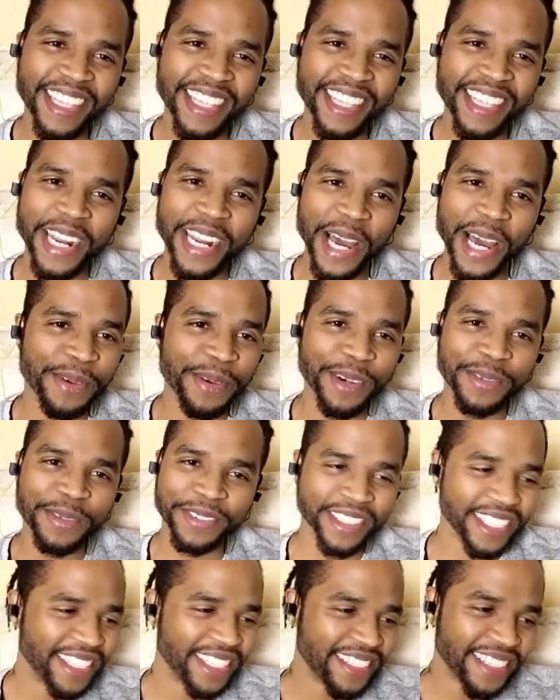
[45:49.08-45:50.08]
they were not built
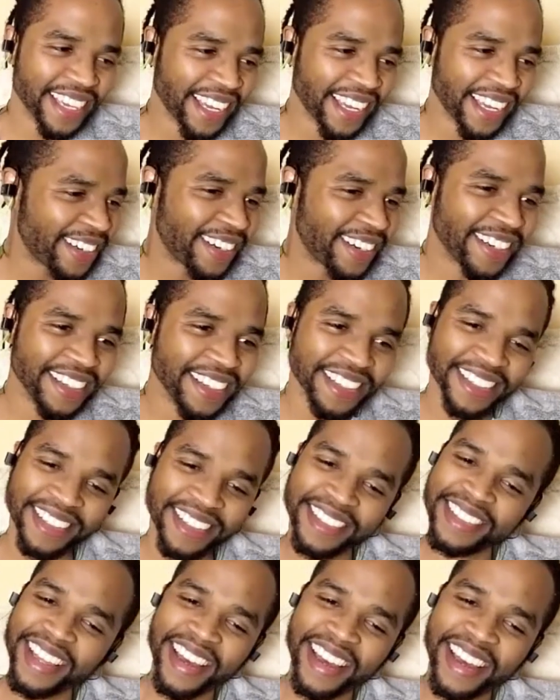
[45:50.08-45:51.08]
for this at all.
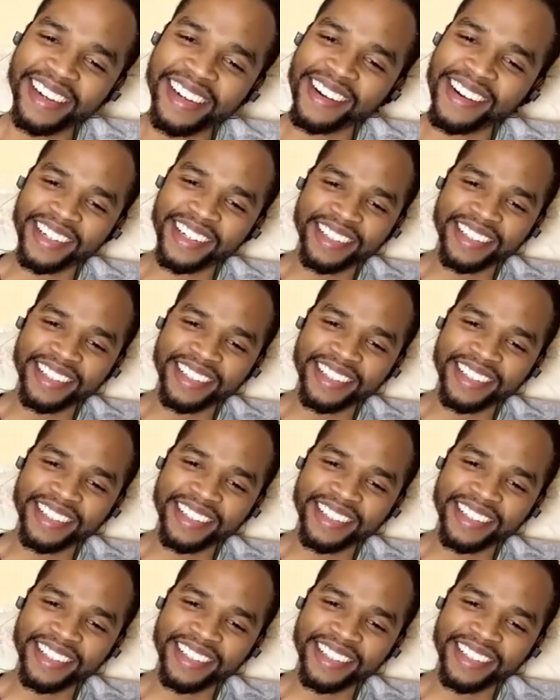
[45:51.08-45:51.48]
At all.